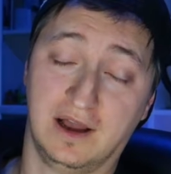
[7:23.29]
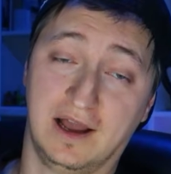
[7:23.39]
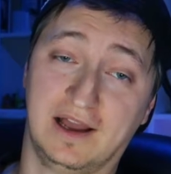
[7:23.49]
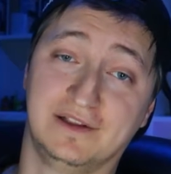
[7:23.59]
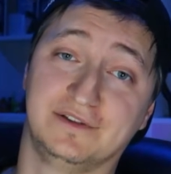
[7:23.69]

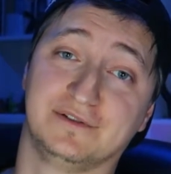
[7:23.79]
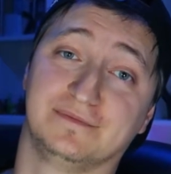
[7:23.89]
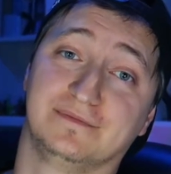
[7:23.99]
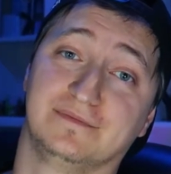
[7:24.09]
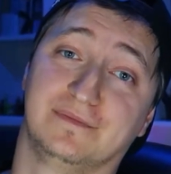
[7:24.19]
and
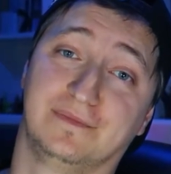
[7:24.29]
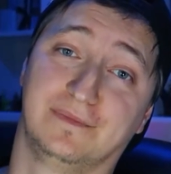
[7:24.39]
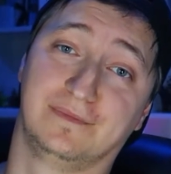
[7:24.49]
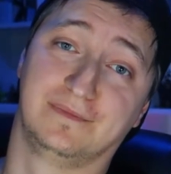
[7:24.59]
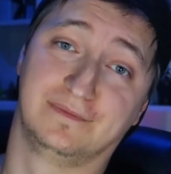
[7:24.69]

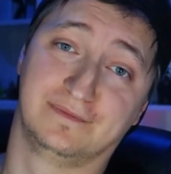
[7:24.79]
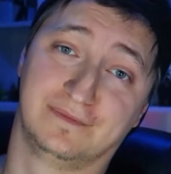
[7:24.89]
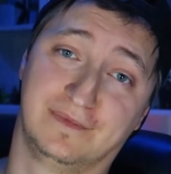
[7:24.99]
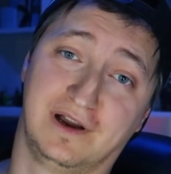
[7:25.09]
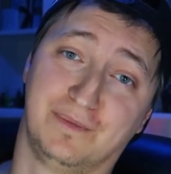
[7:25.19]

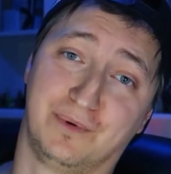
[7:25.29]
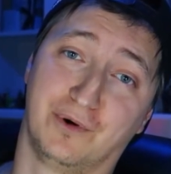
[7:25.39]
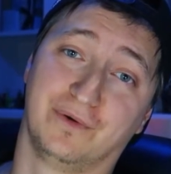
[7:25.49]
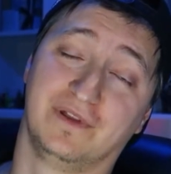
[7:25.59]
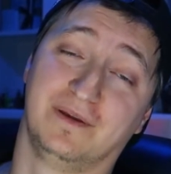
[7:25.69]
I
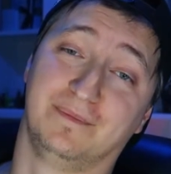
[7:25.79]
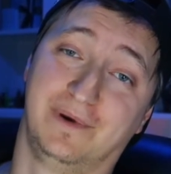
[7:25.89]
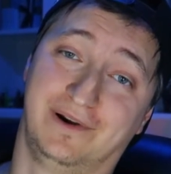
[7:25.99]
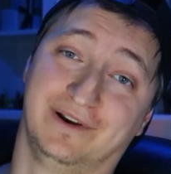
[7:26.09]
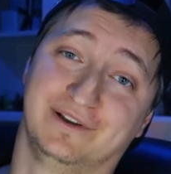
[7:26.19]
broke the
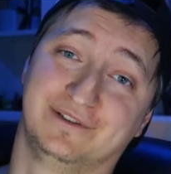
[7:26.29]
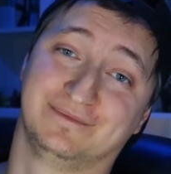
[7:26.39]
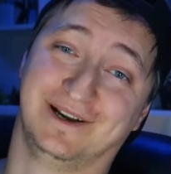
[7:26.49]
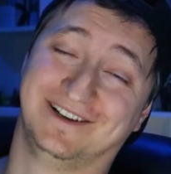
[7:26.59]
bearings.